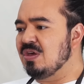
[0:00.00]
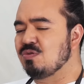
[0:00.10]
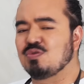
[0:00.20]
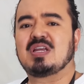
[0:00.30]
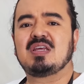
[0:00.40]

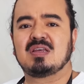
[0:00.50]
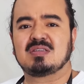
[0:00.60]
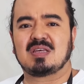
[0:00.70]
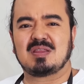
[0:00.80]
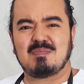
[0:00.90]

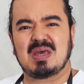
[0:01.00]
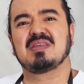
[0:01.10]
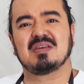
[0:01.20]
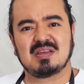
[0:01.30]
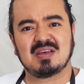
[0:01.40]
ingredients and the
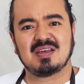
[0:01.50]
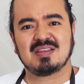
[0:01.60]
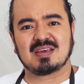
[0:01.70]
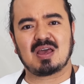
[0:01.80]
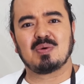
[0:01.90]
method
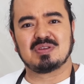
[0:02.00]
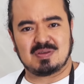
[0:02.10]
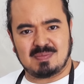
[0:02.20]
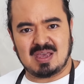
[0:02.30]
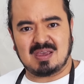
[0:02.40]
that go
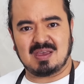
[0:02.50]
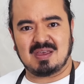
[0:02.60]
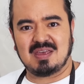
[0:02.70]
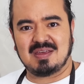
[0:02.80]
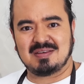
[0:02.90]
into
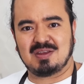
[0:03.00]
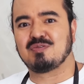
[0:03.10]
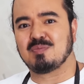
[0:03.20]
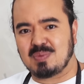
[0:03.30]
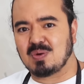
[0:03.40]
making
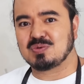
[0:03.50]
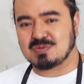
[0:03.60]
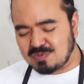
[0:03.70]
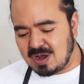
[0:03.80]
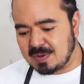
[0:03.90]
different bowls
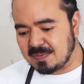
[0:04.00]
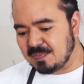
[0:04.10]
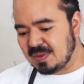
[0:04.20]
of ramen.